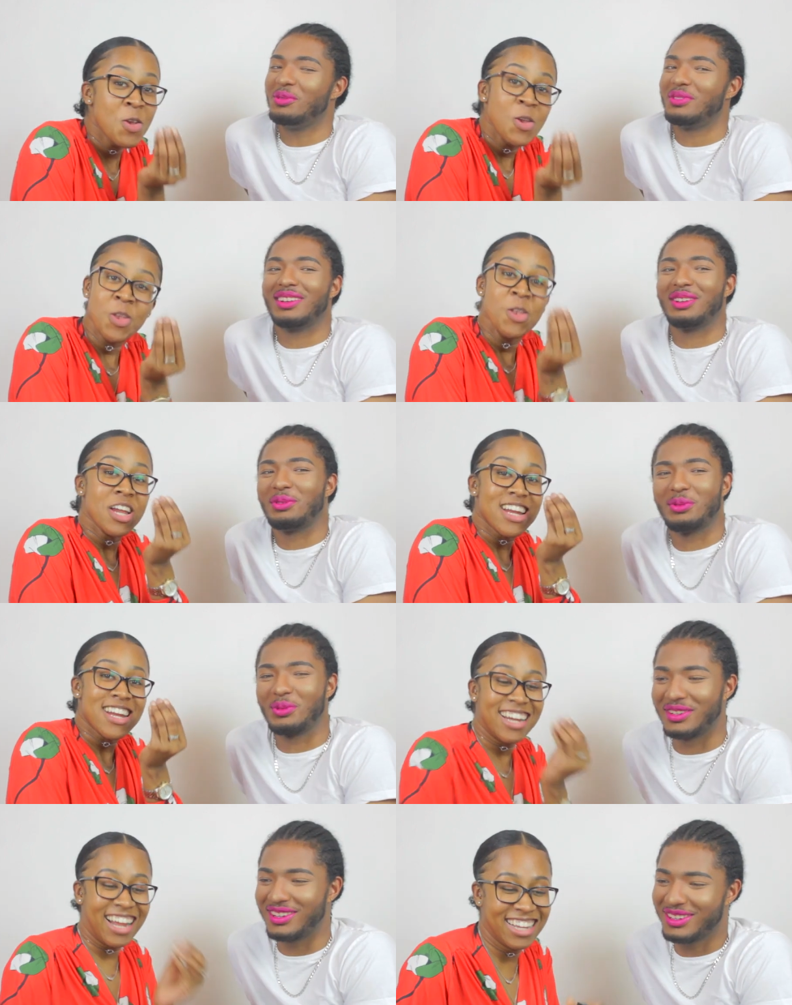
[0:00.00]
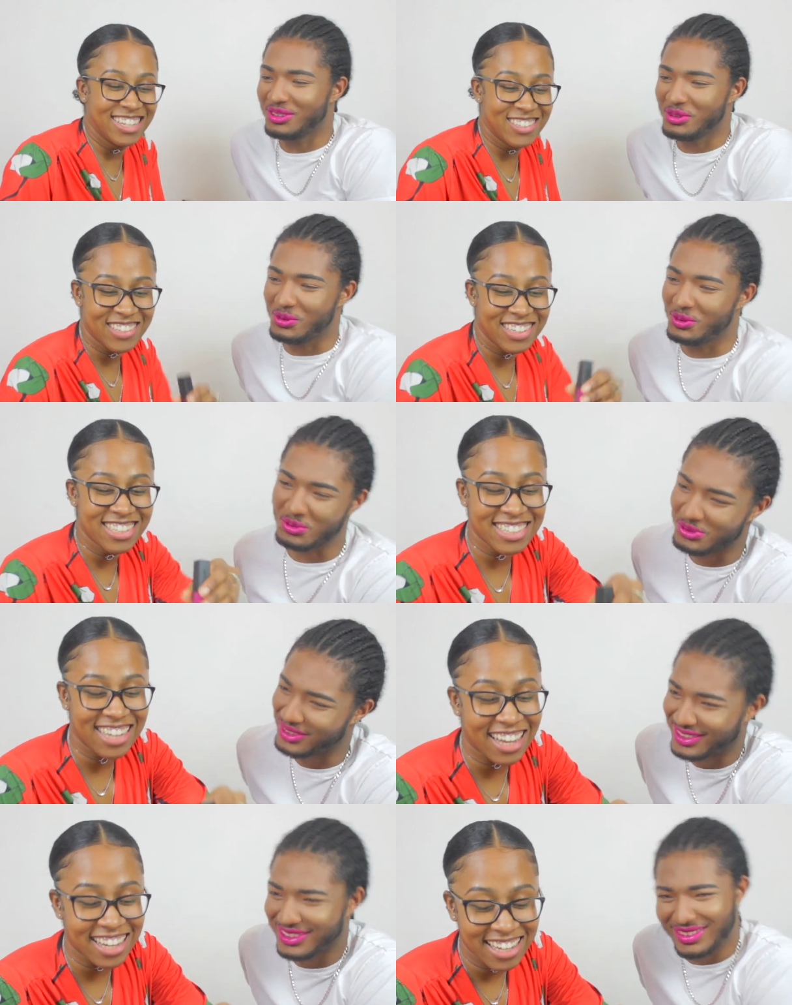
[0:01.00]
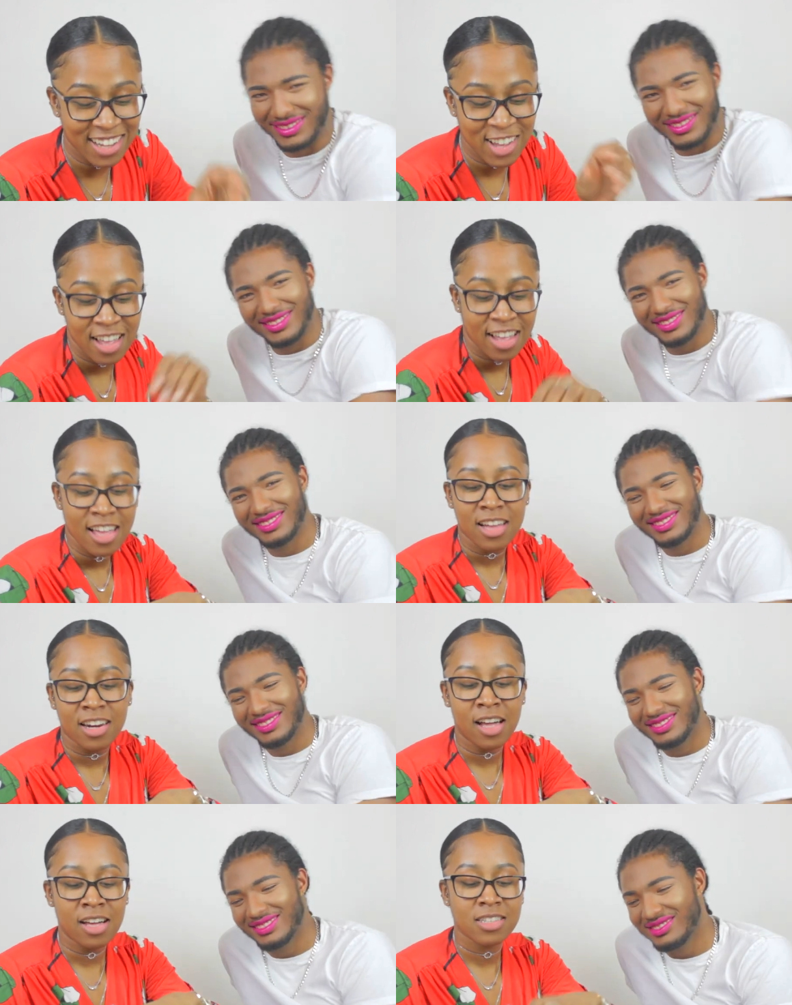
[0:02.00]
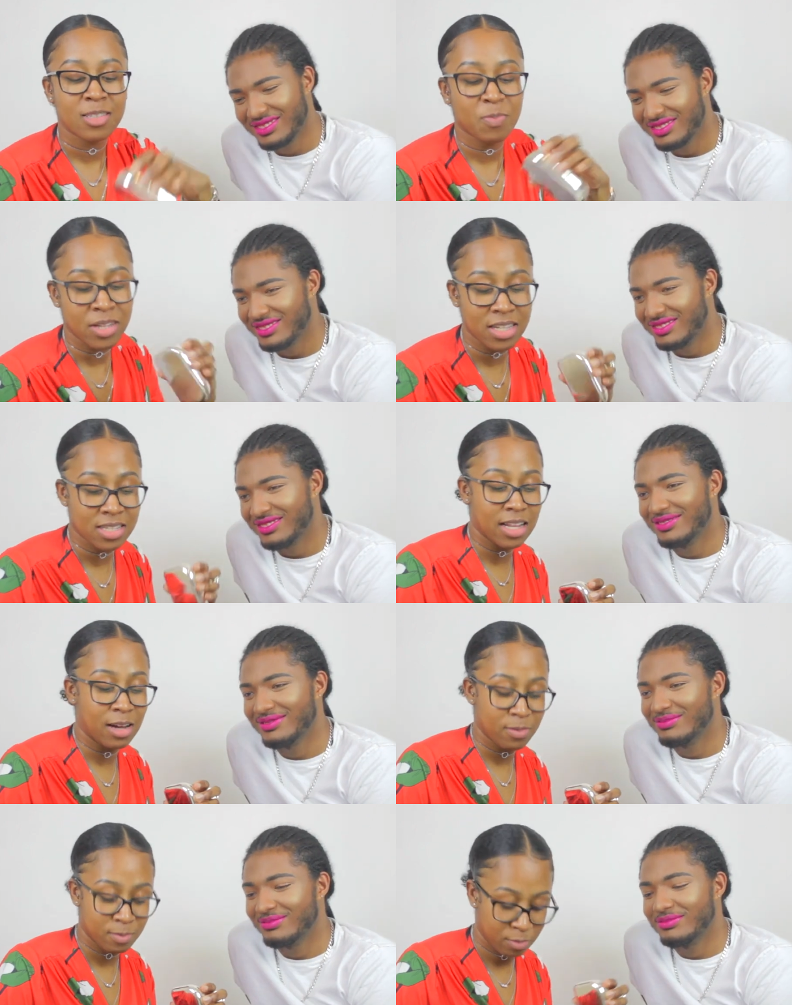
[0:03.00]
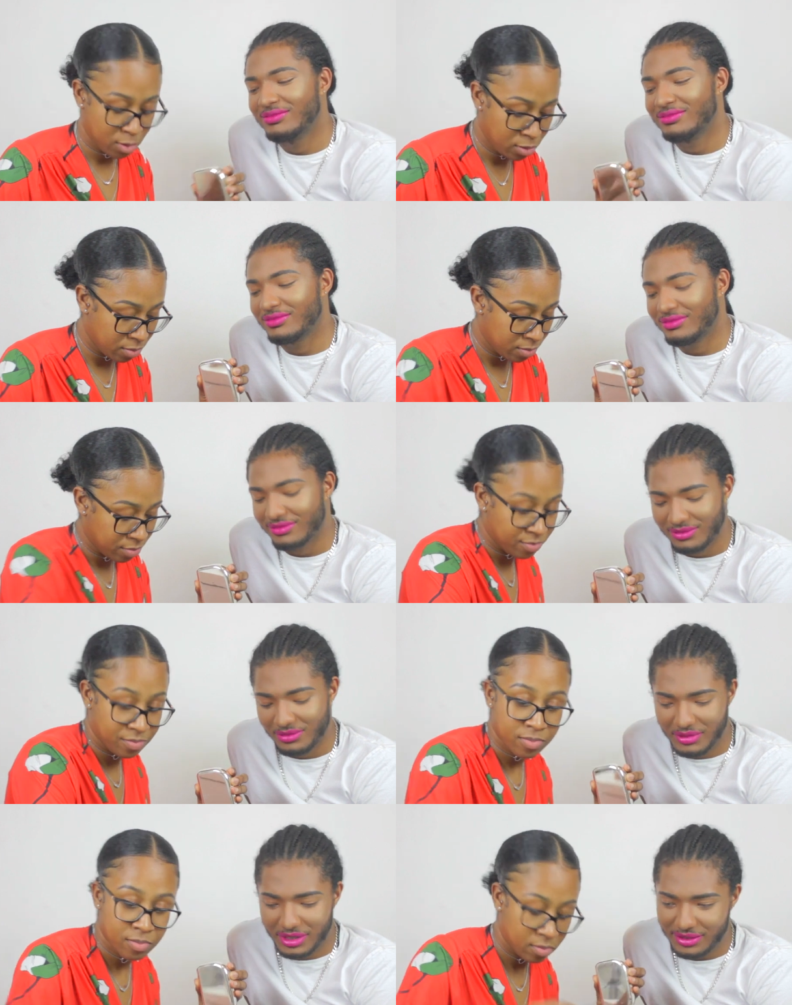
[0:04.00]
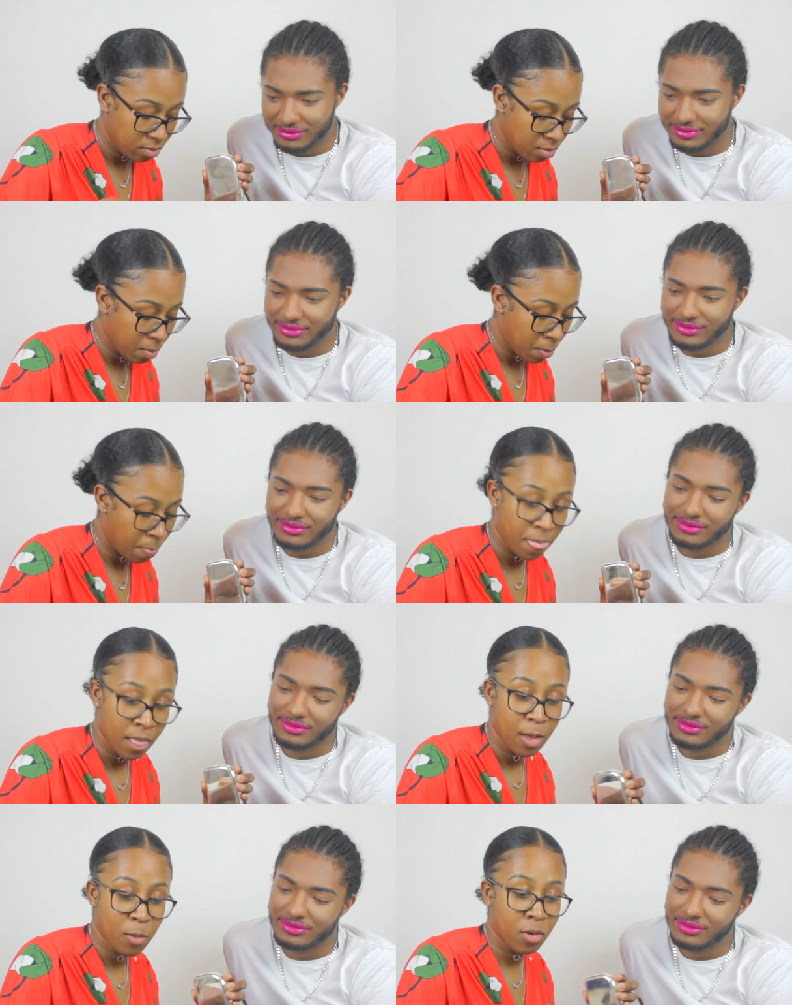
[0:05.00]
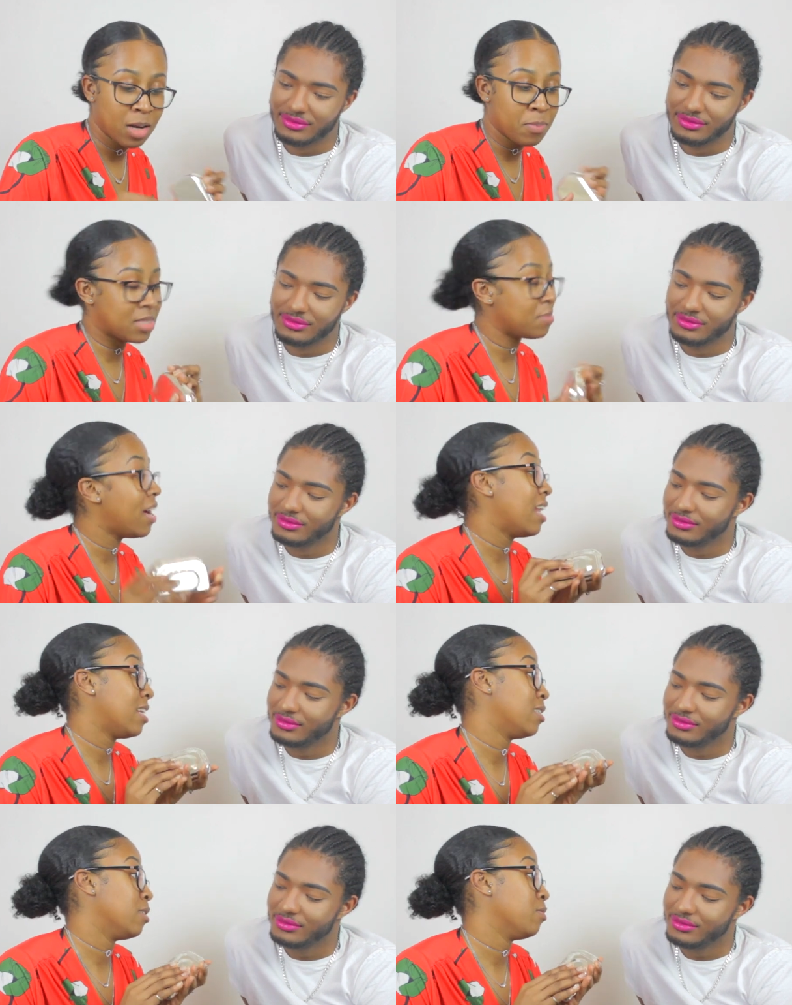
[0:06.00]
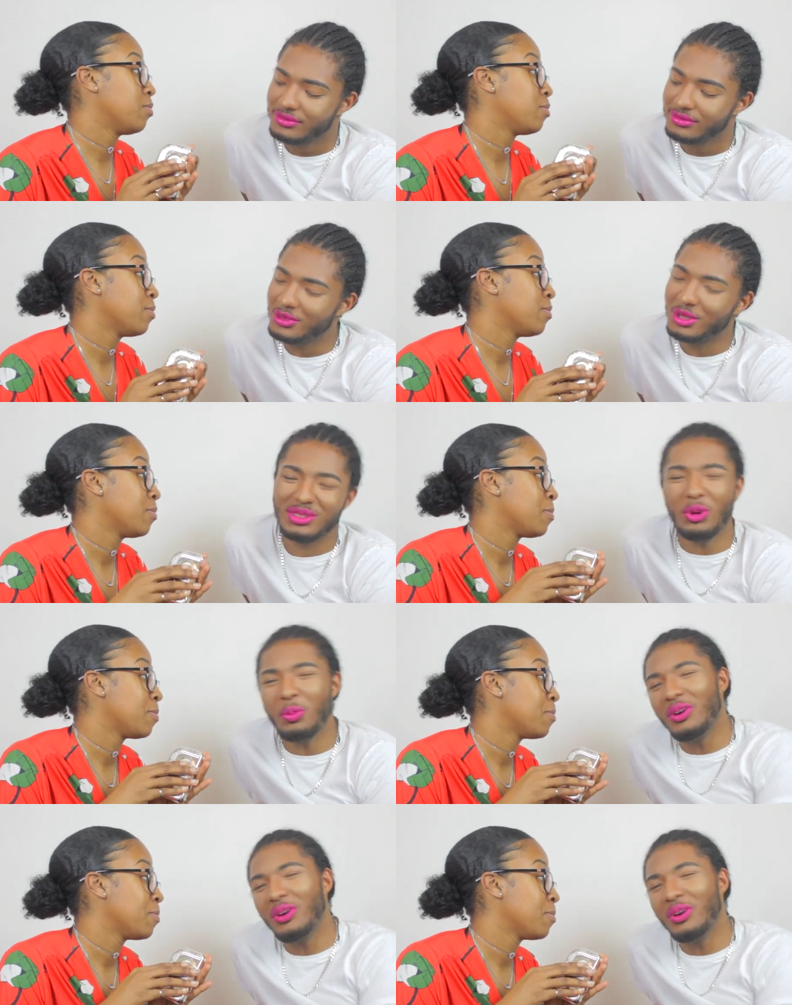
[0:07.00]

Speaker 1: don't, don't. this is looks
Speaker 2: like. Last piece now. Ooh. What? We're gonna put some eyelashes on. But
Speaker 1: there's